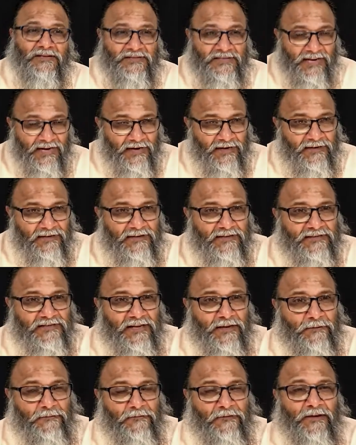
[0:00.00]
So exactly
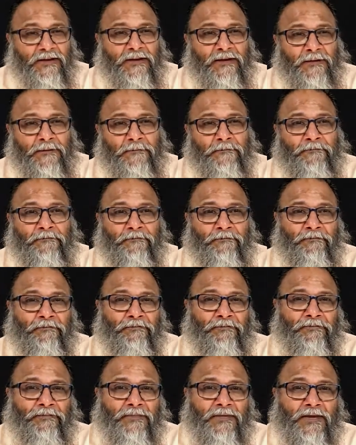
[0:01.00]
the same way.
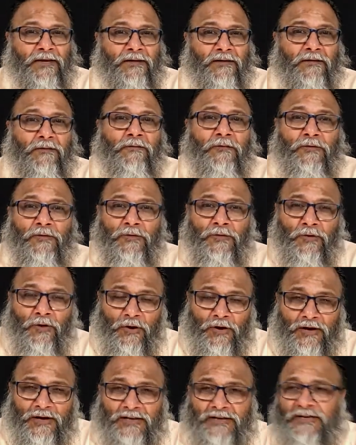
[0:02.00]

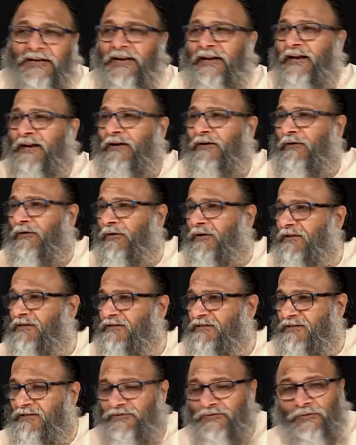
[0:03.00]
Knowledge and
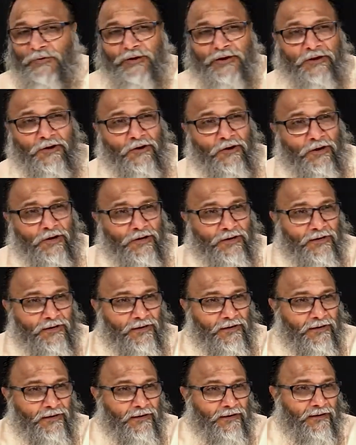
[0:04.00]
ignorance is going on.